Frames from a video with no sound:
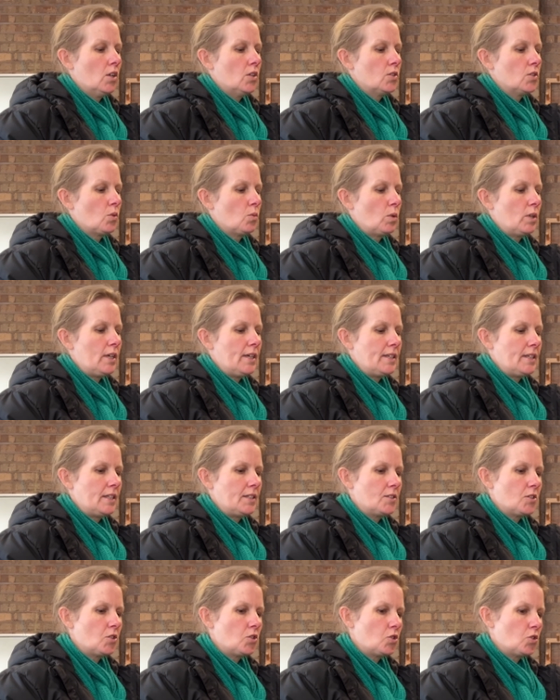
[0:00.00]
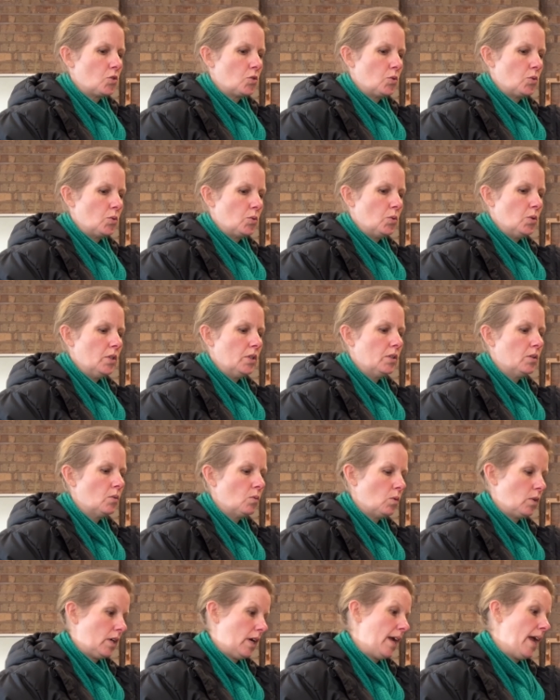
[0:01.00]
So what I need to do,
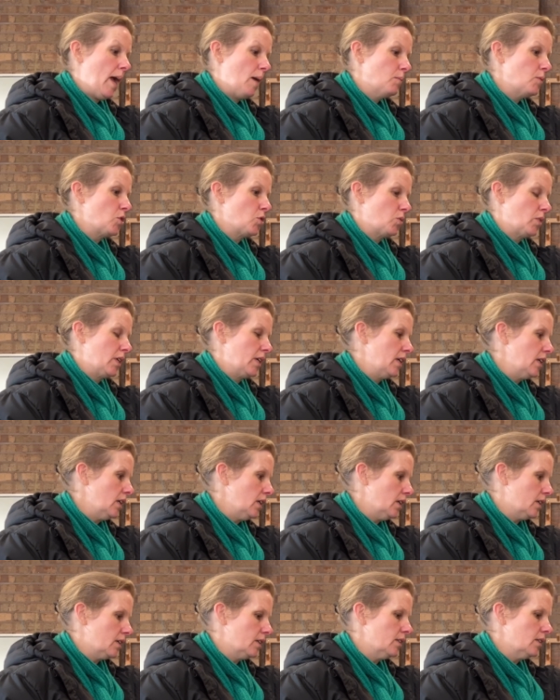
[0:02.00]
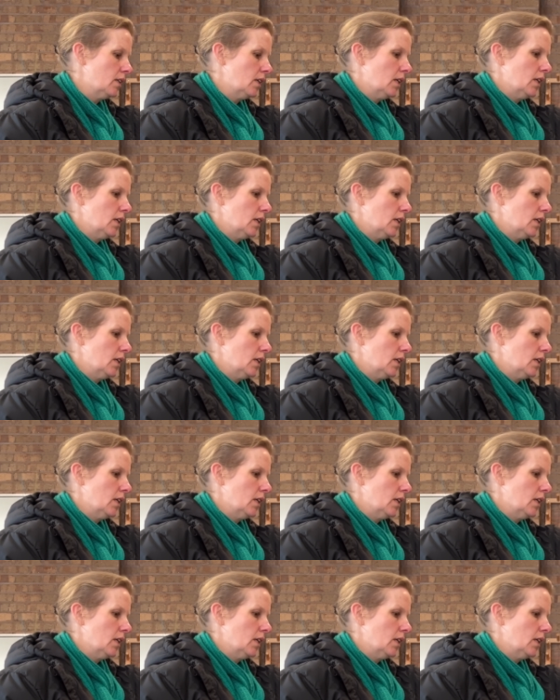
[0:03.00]
what I am doing here,